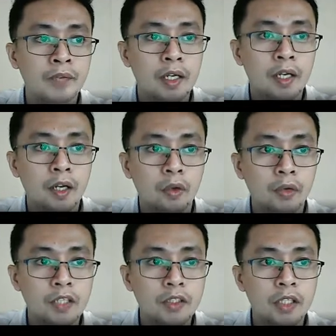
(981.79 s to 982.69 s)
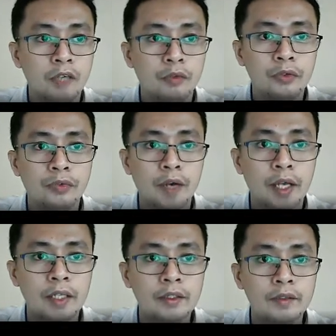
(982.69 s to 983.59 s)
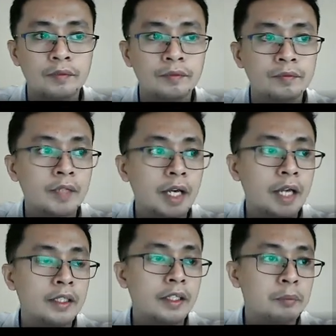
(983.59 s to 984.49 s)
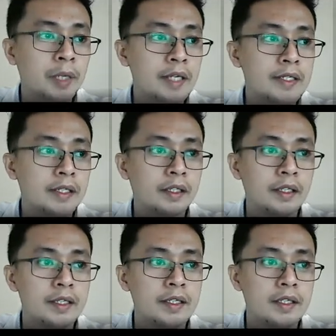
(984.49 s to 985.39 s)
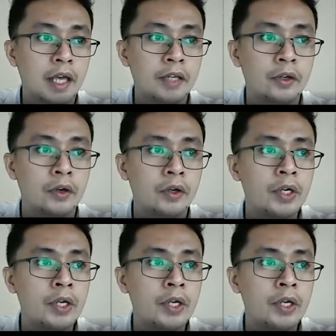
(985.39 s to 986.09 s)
location of your file and then place it inside your